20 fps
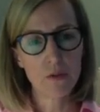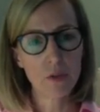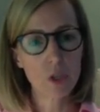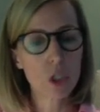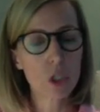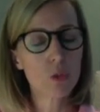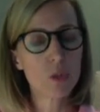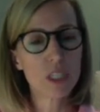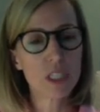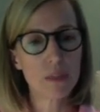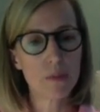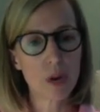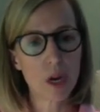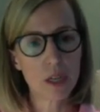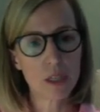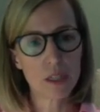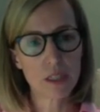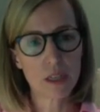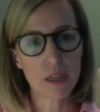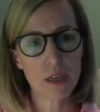first we
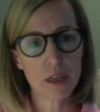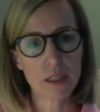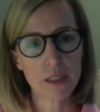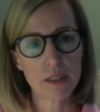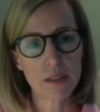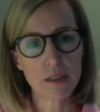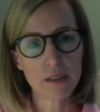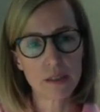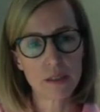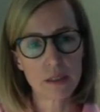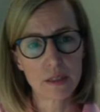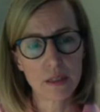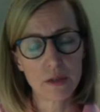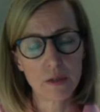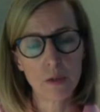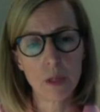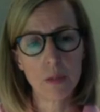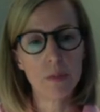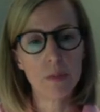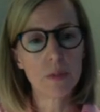demonetized,
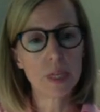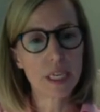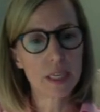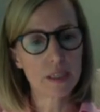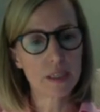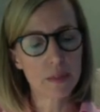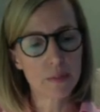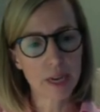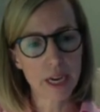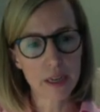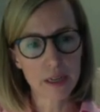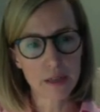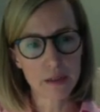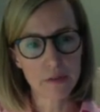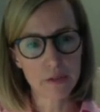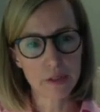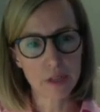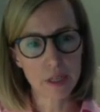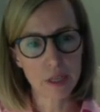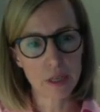we kicked him out
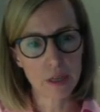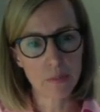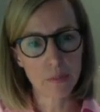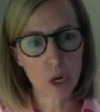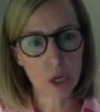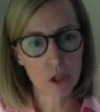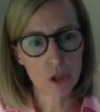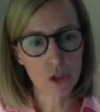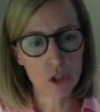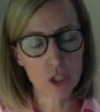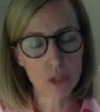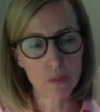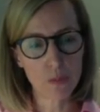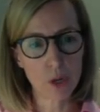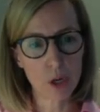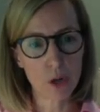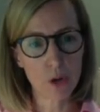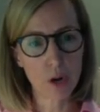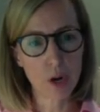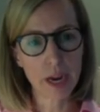of the partnership
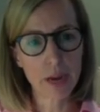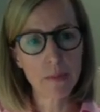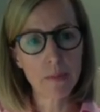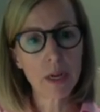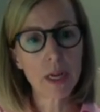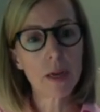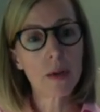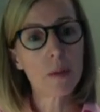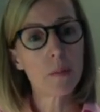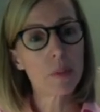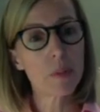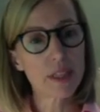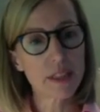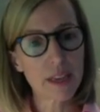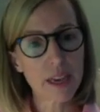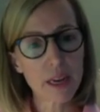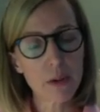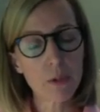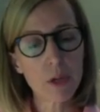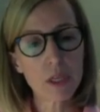program. But
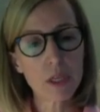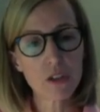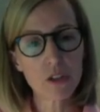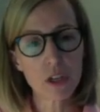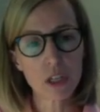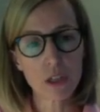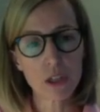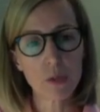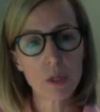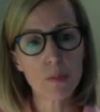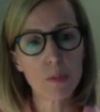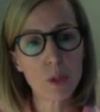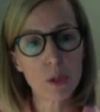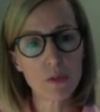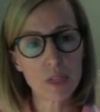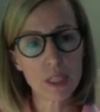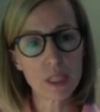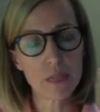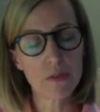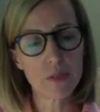then we started
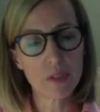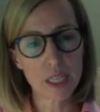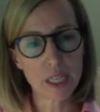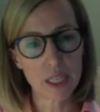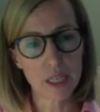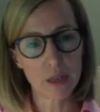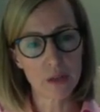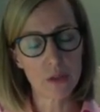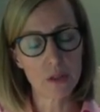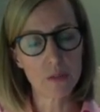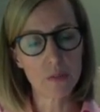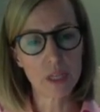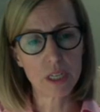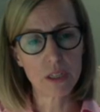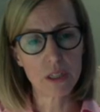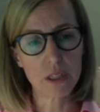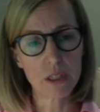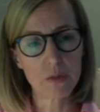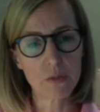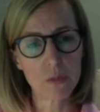removing the videos
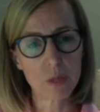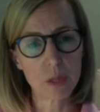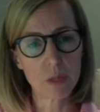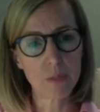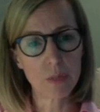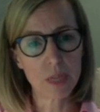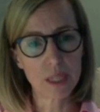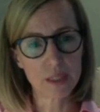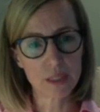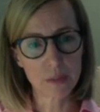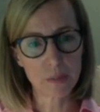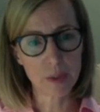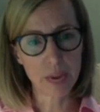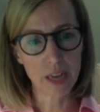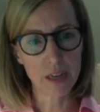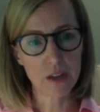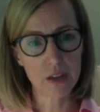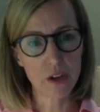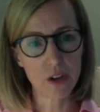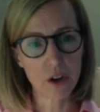because we
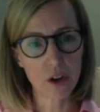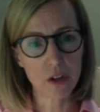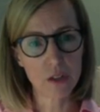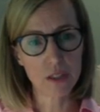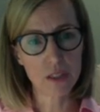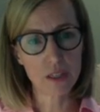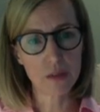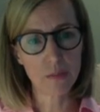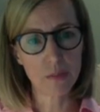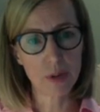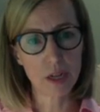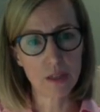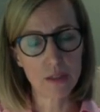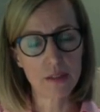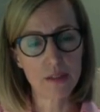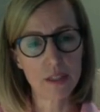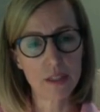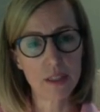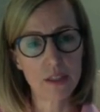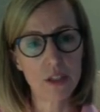expanded our content
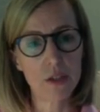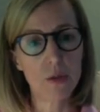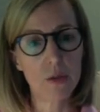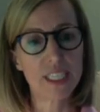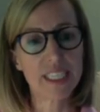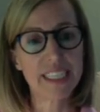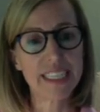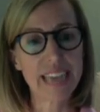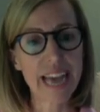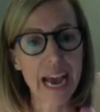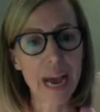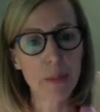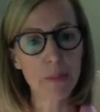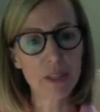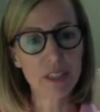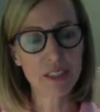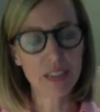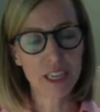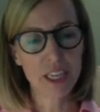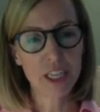policy to
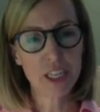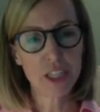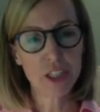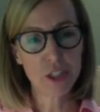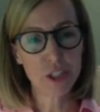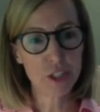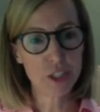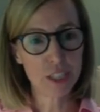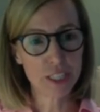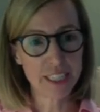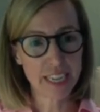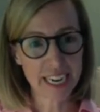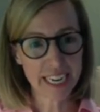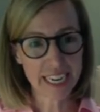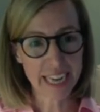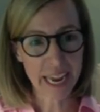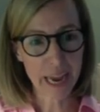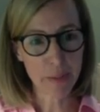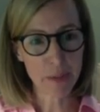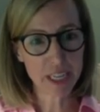adapt to the
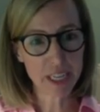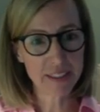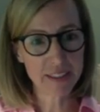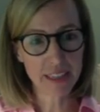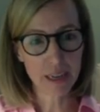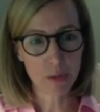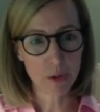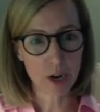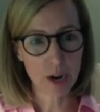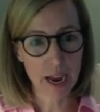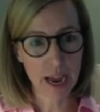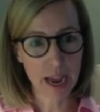dynamics that were